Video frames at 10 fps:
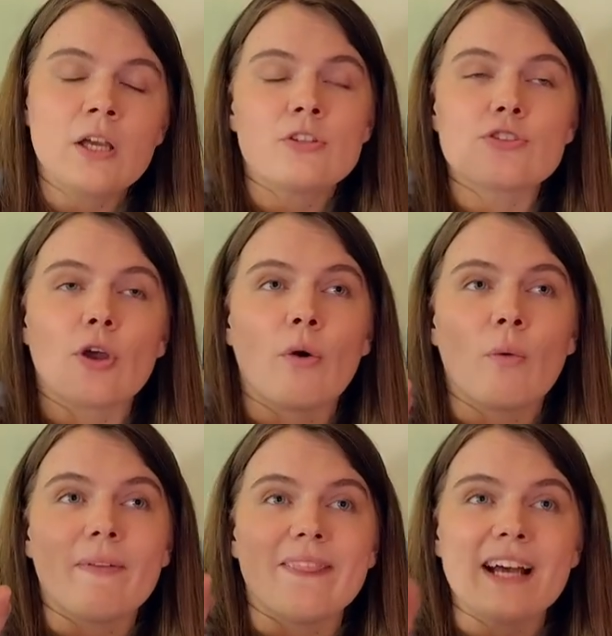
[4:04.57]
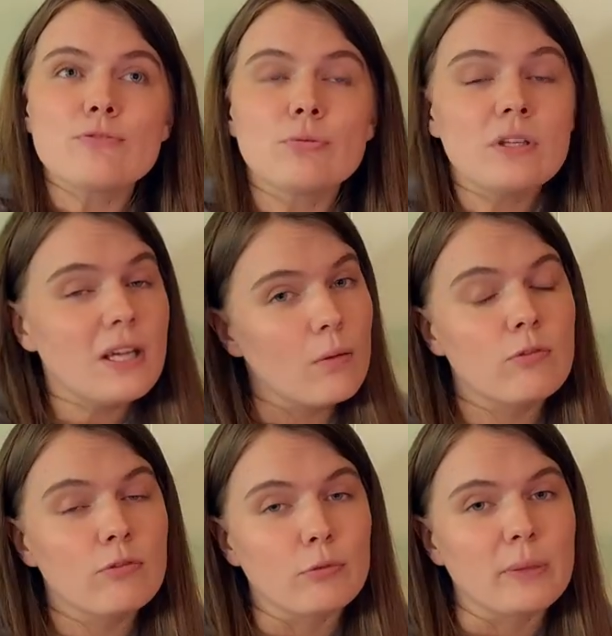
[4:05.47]
So that's really
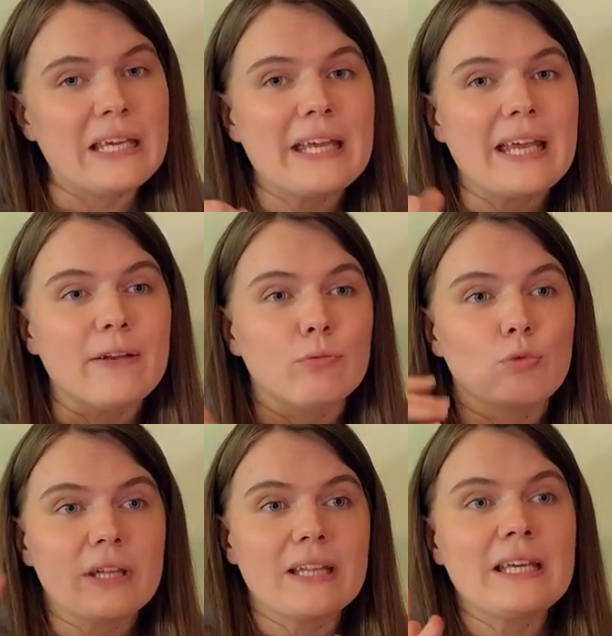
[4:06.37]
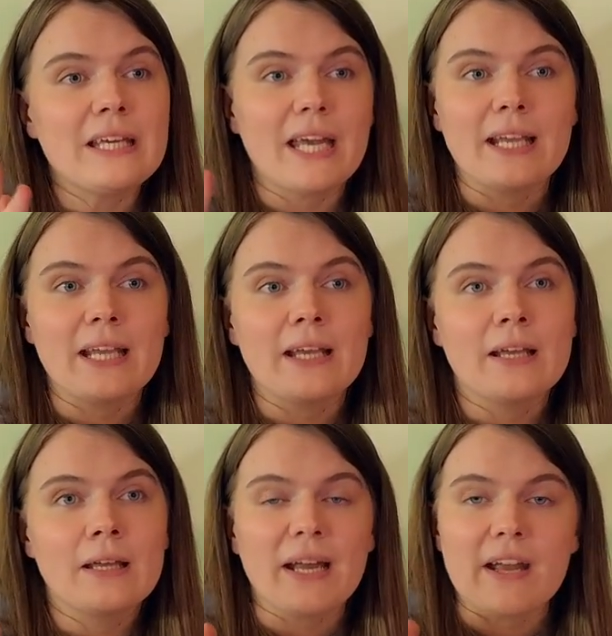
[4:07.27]
helpful for me in really
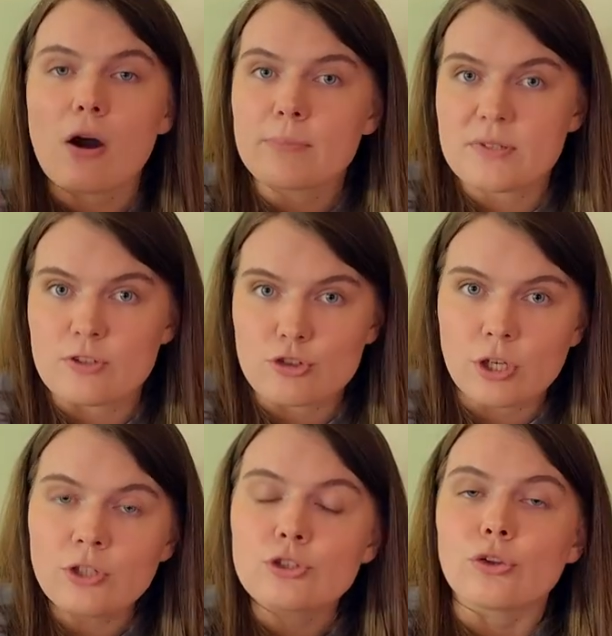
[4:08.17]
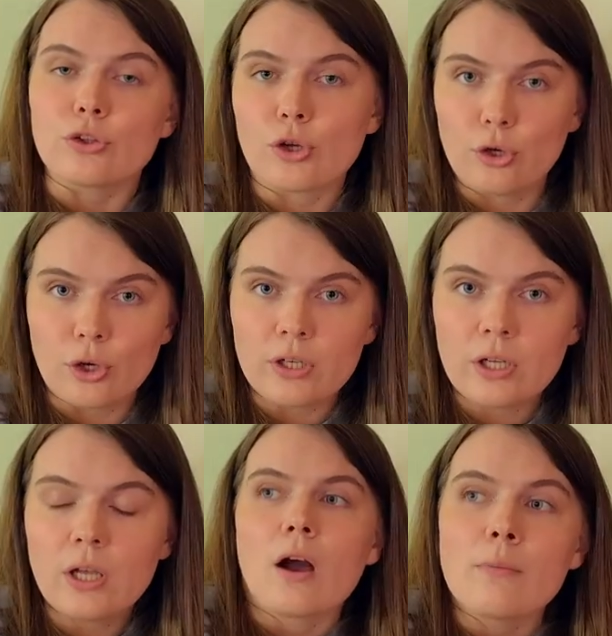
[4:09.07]
getting my composition to look good.
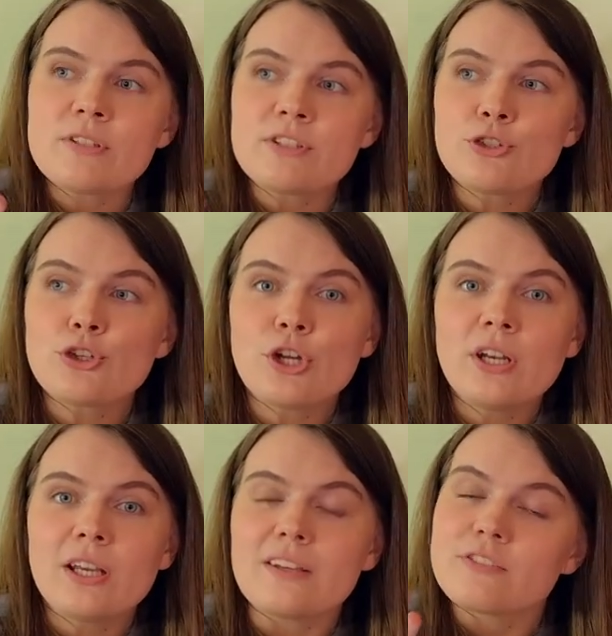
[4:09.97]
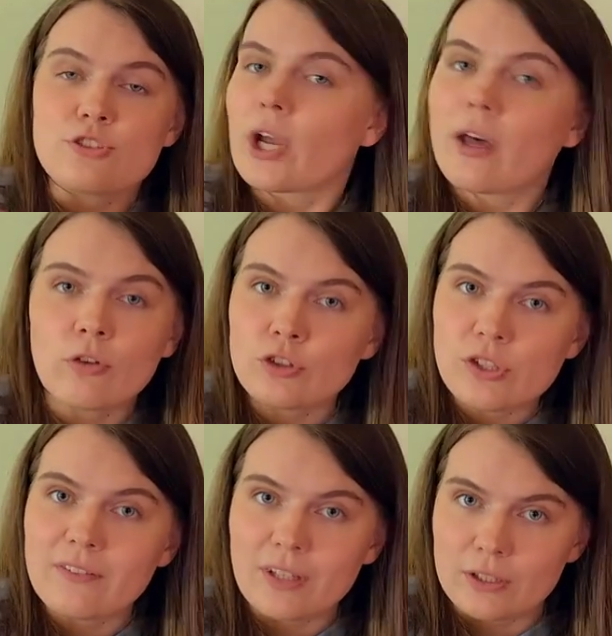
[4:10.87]
Composition is a
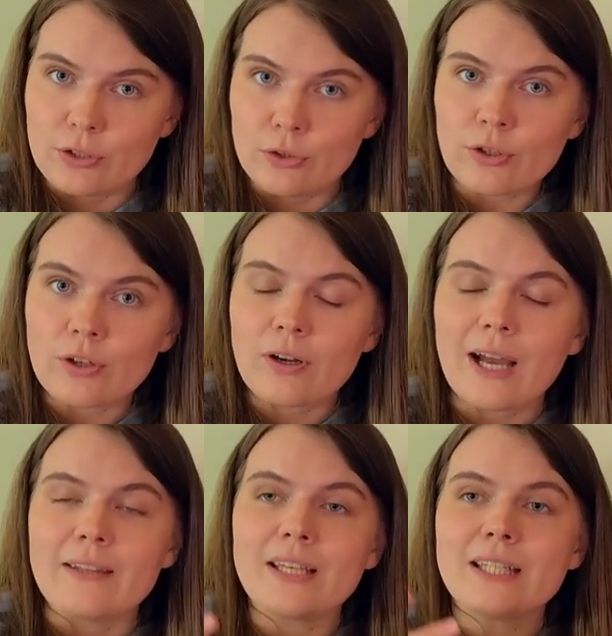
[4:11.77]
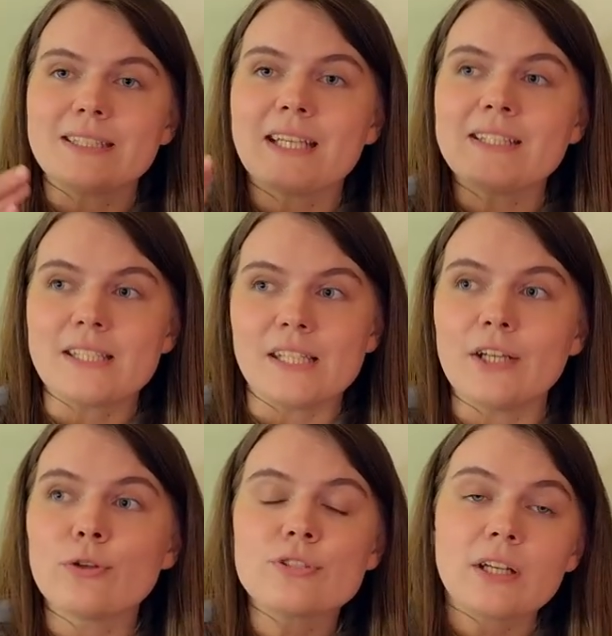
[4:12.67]
challenging thing to learn. I think it takes
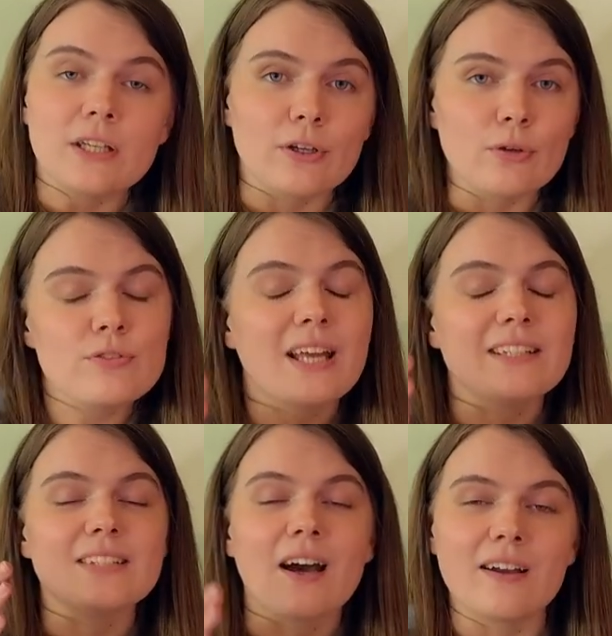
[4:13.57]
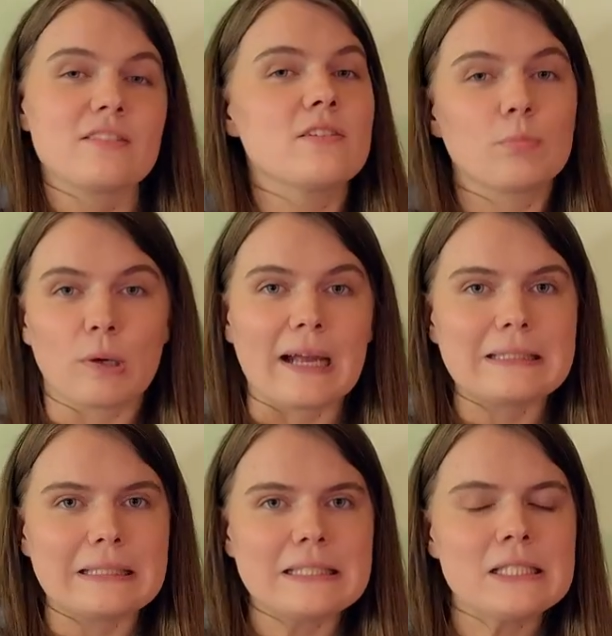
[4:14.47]
years and years and tons of
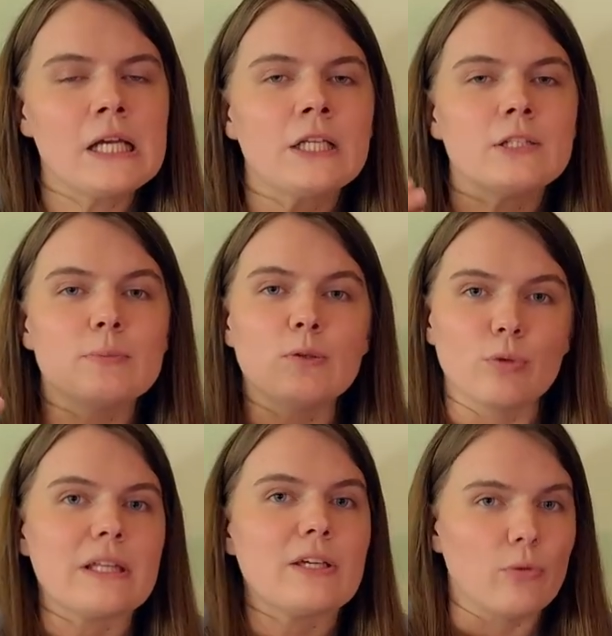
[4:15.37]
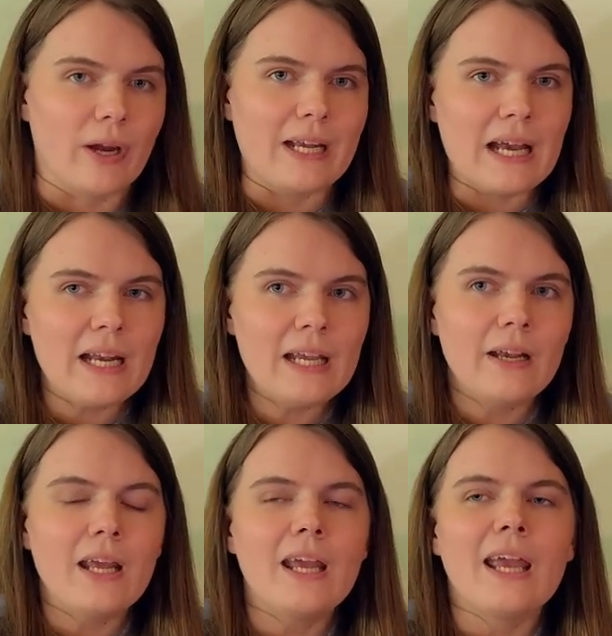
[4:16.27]
practice to be really great at
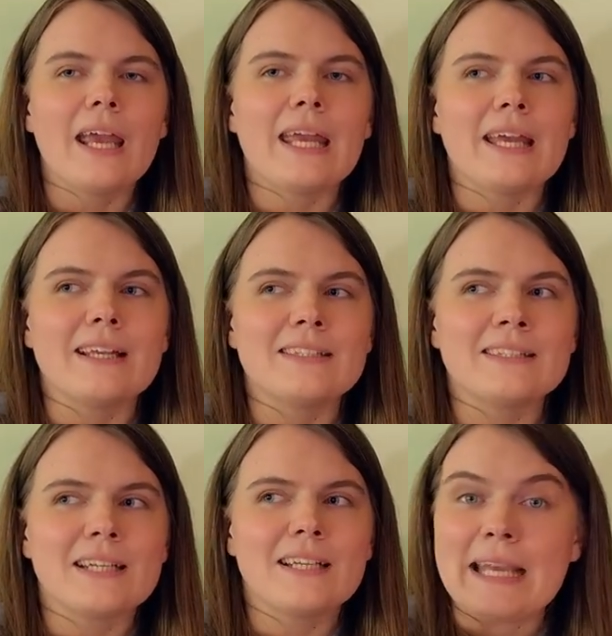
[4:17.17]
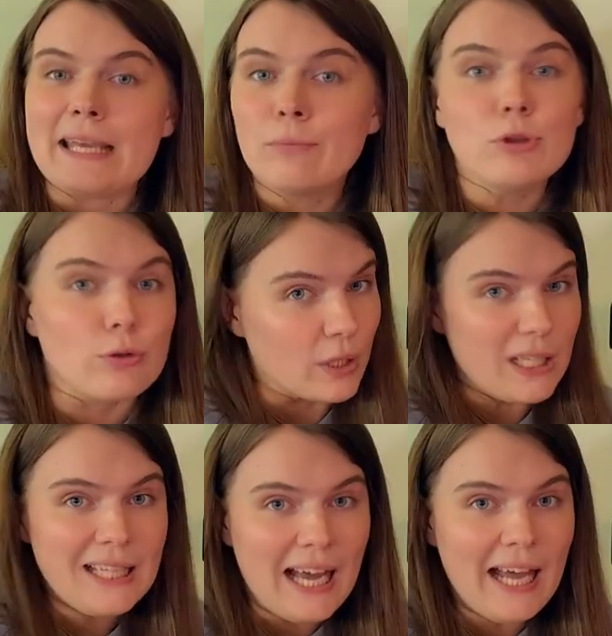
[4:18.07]
it. And I am
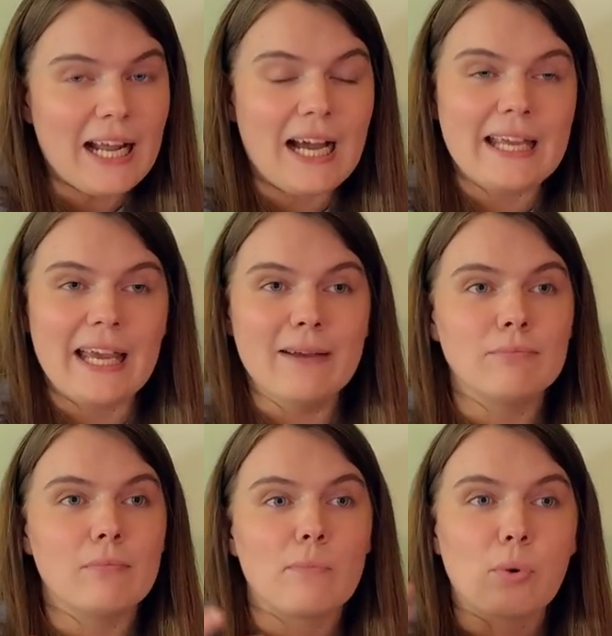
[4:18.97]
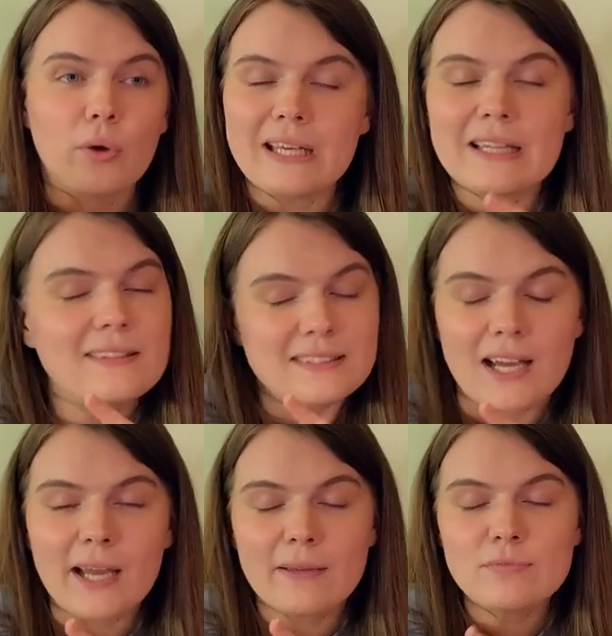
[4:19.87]
learning that. I am putting in the
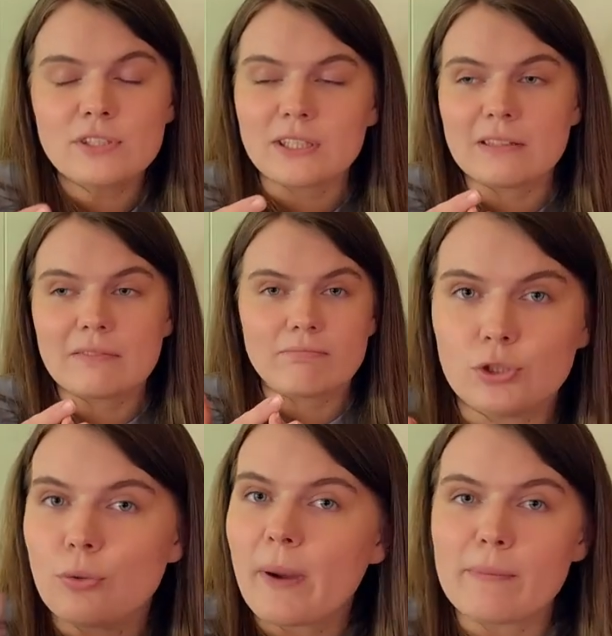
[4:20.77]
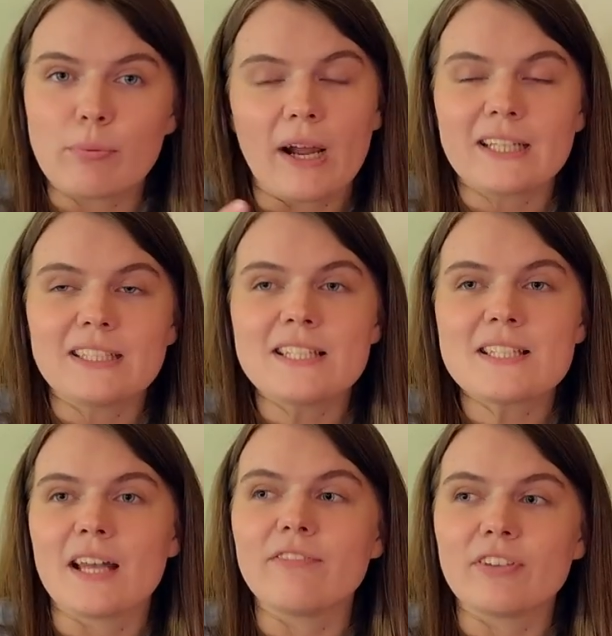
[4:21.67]
time to do my
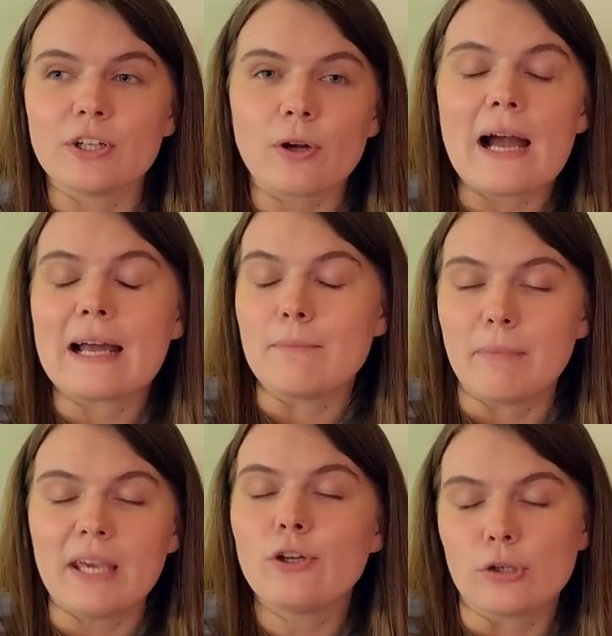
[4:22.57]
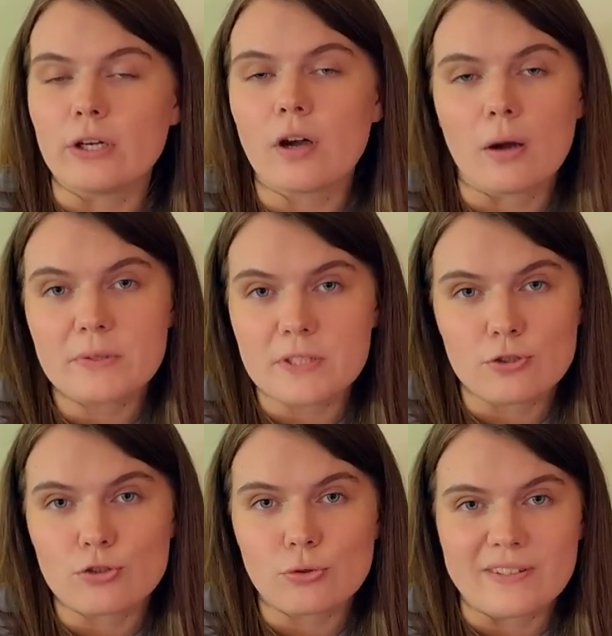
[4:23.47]
practice and figure out how to make good
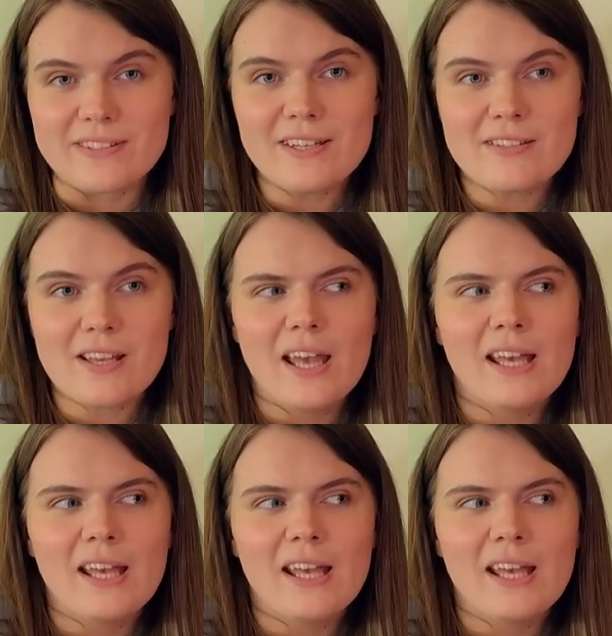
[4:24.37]
composition choices.